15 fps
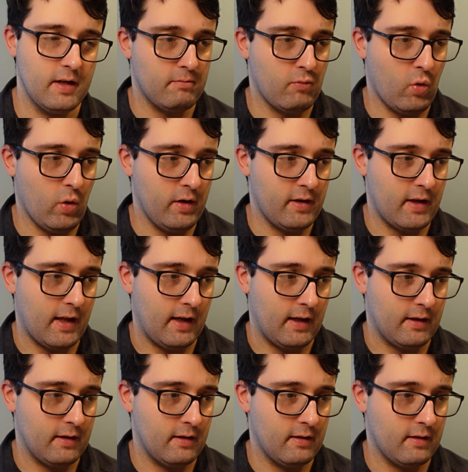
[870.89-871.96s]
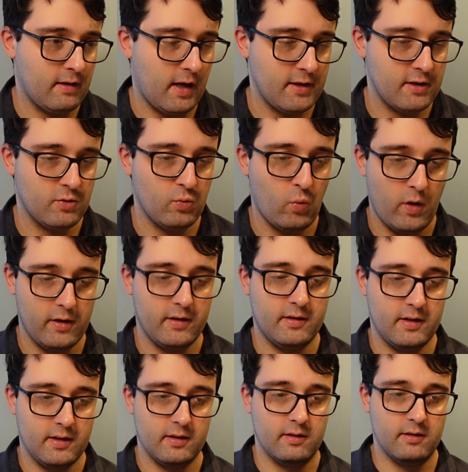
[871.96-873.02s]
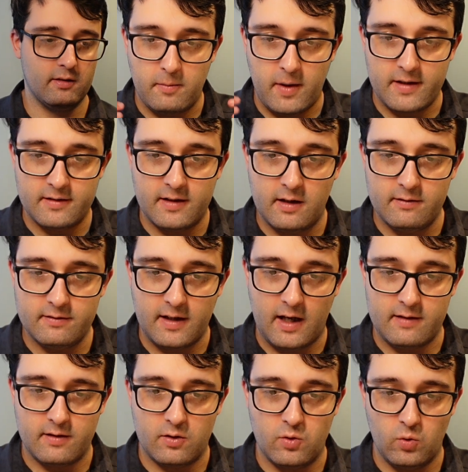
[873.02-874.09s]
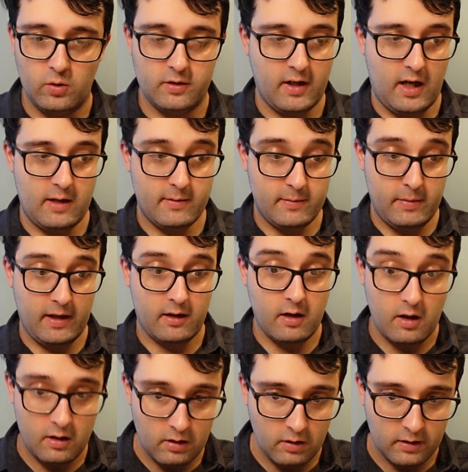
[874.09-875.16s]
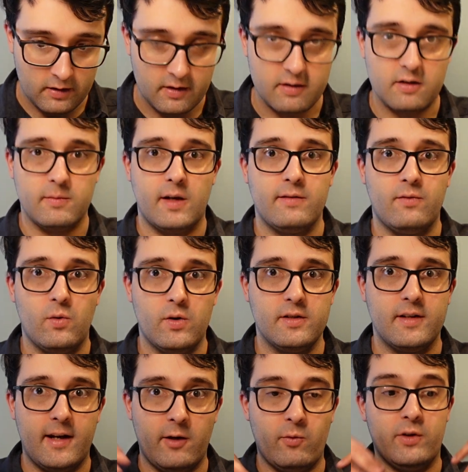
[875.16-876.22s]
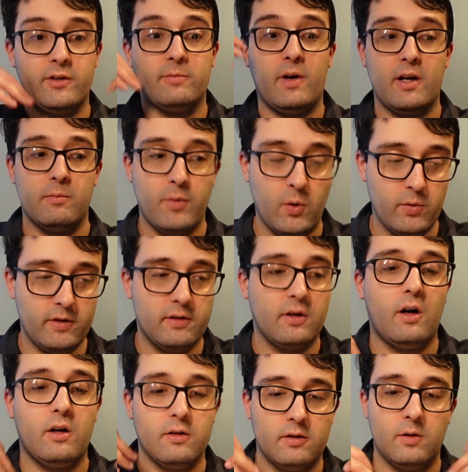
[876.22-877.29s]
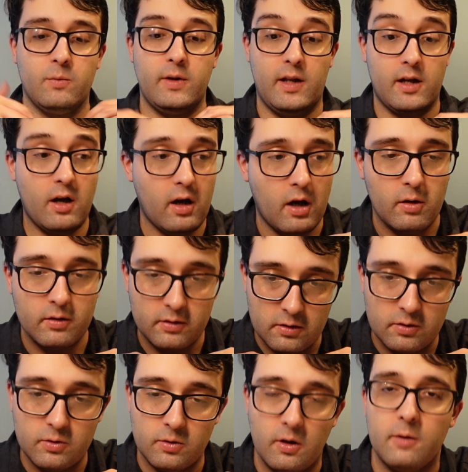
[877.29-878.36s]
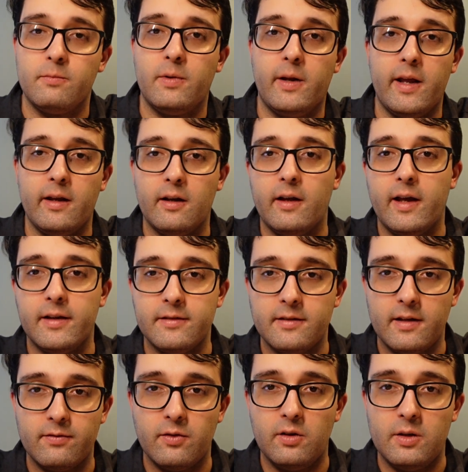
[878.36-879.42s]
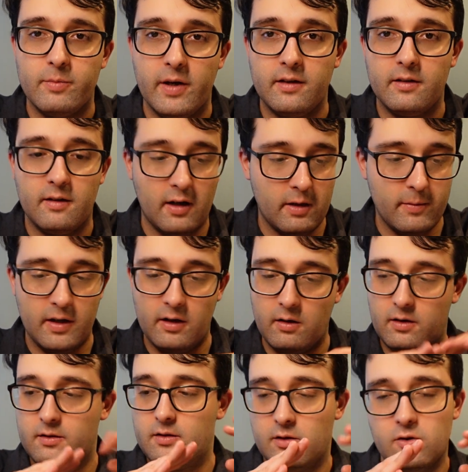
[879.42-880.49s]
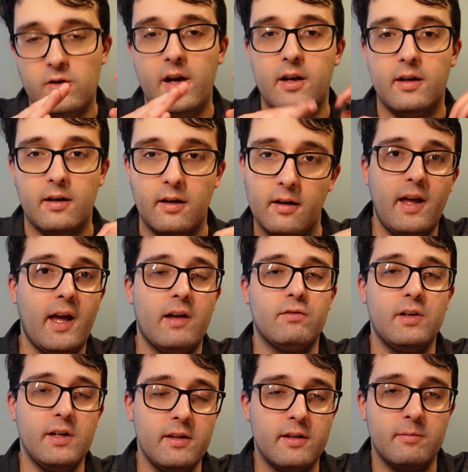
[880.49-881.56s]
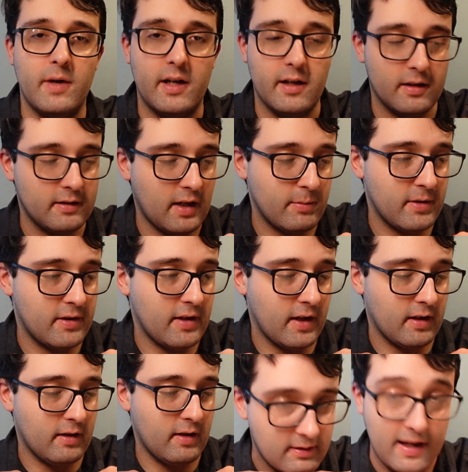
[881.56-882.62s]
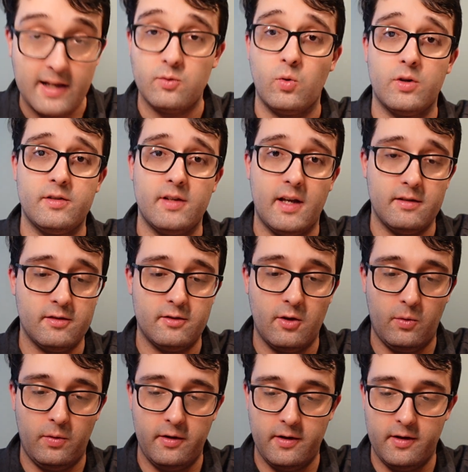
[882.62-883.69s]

More that I just wanted myself to have a cool time and be like, oh look, this is my force, and I want my opponent to also be like, oh cool, I'm playing against a fully painted army, it looks great, and yeah, really thematic type of thing. That's what's set in stone.